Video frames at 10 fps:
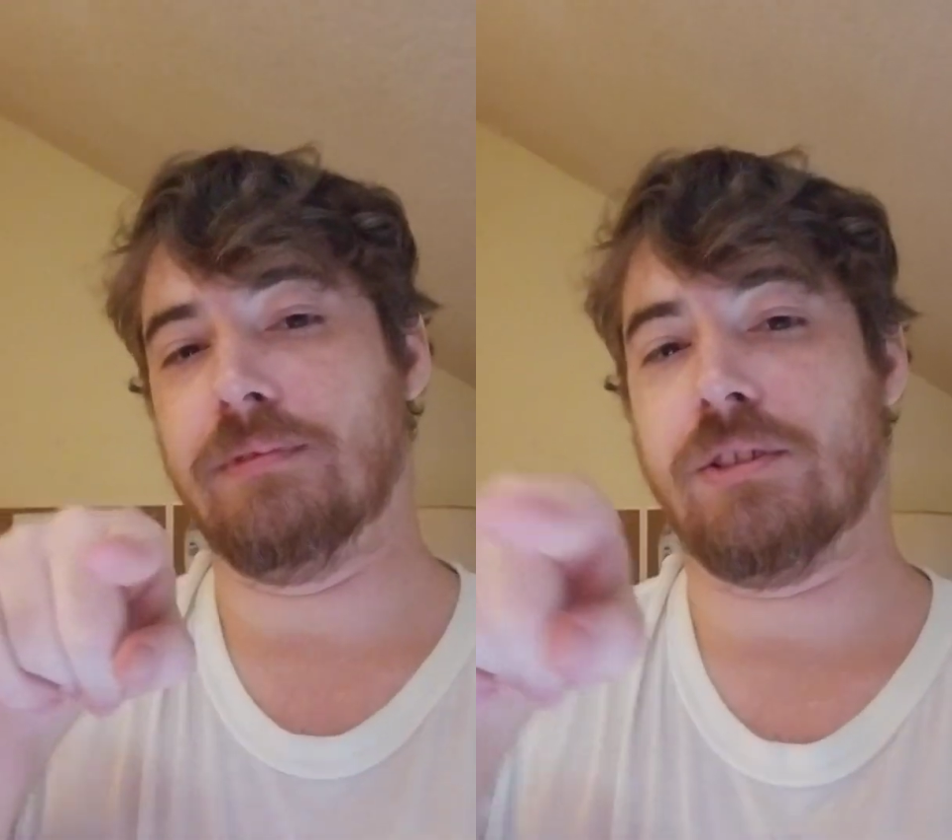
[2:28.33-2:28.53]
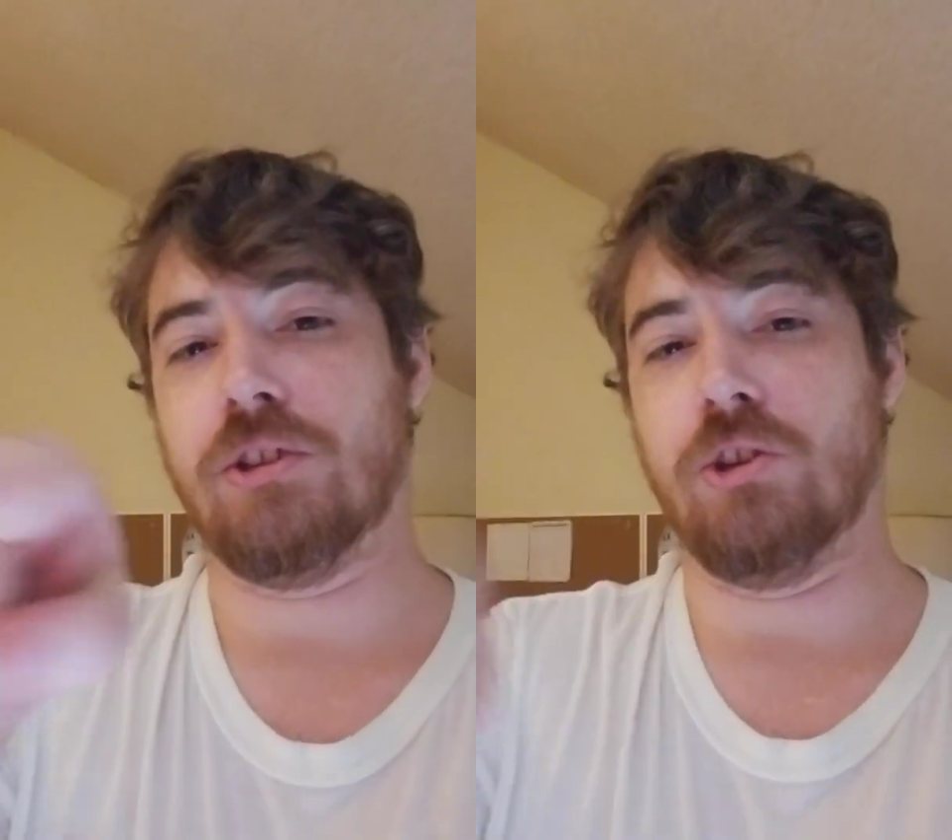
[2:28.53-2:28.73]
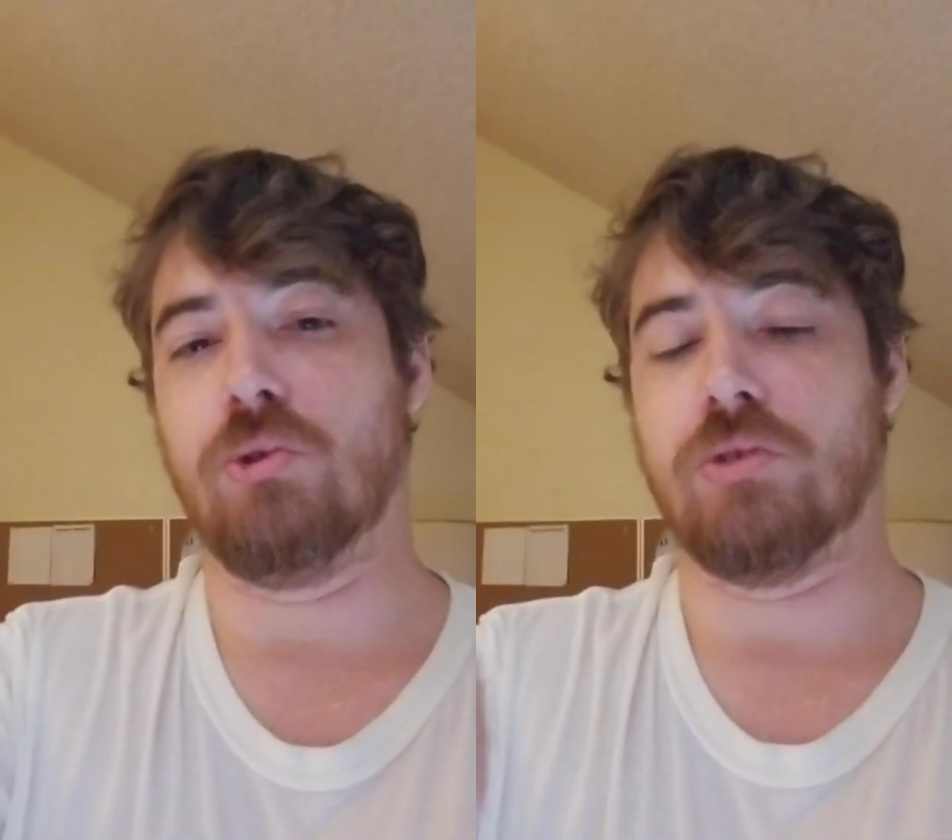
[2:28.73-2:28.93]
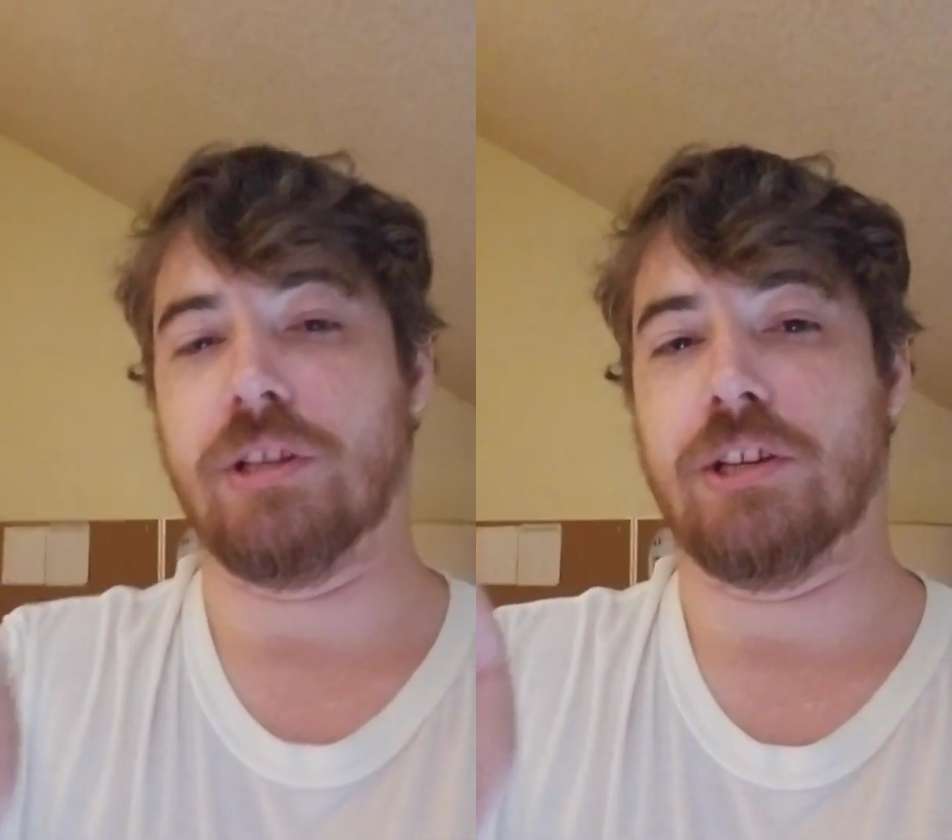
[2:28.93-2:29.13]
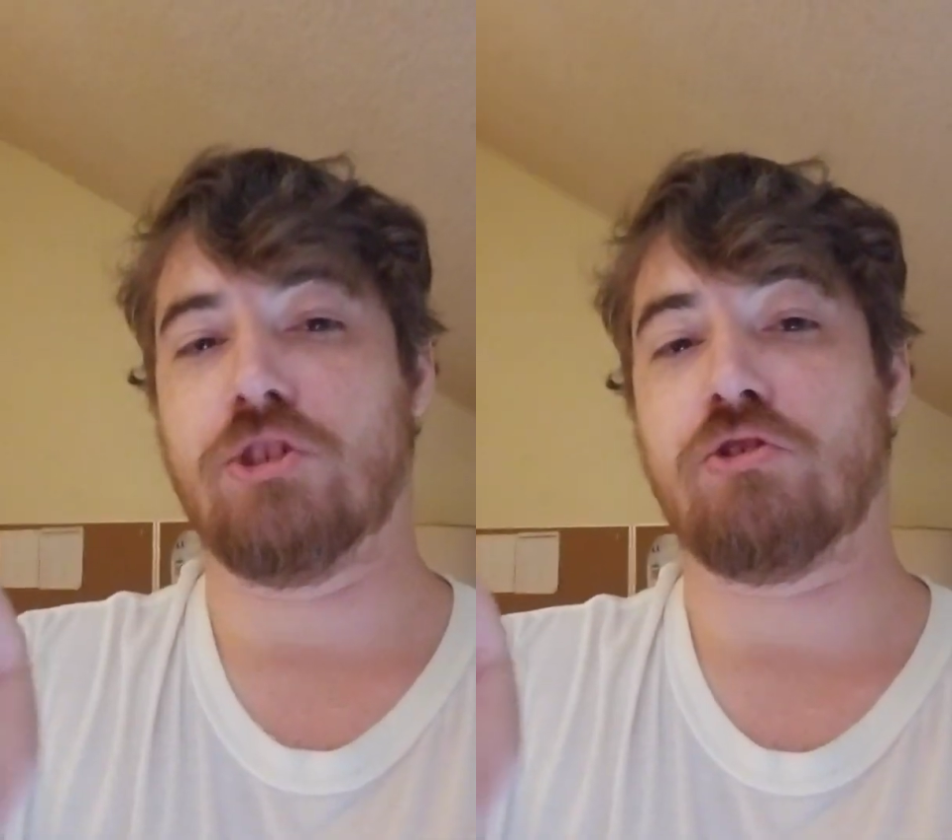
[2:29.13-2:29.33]
it's
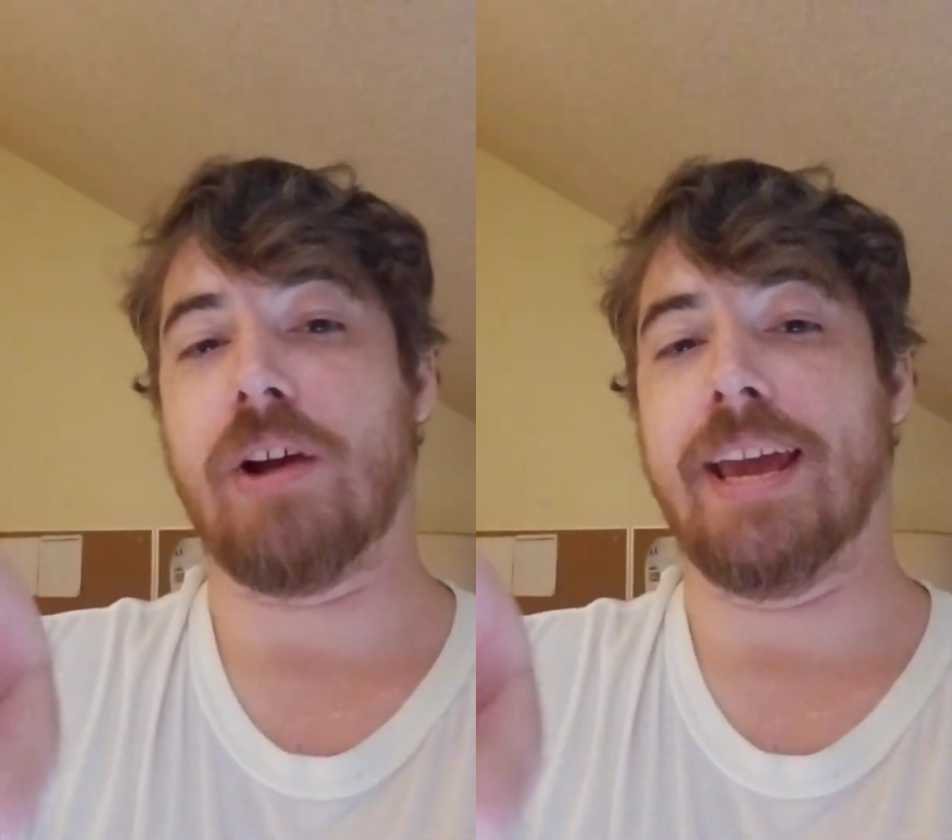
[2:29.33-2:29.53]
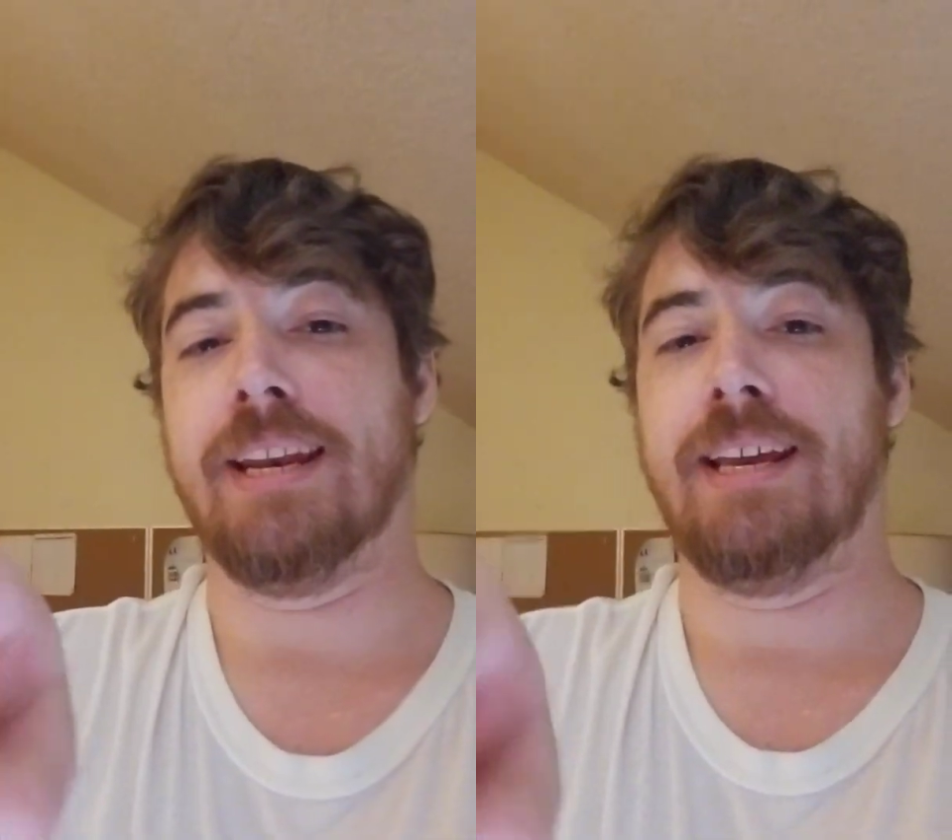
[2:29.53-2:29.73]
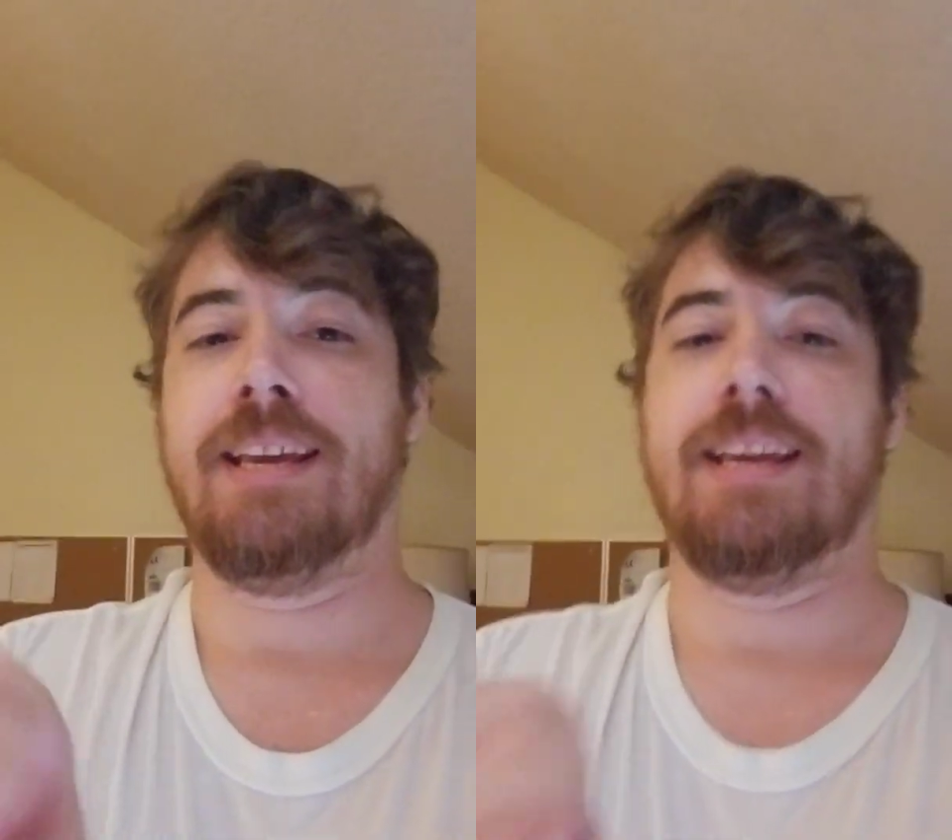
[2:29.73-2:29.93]
usually straight.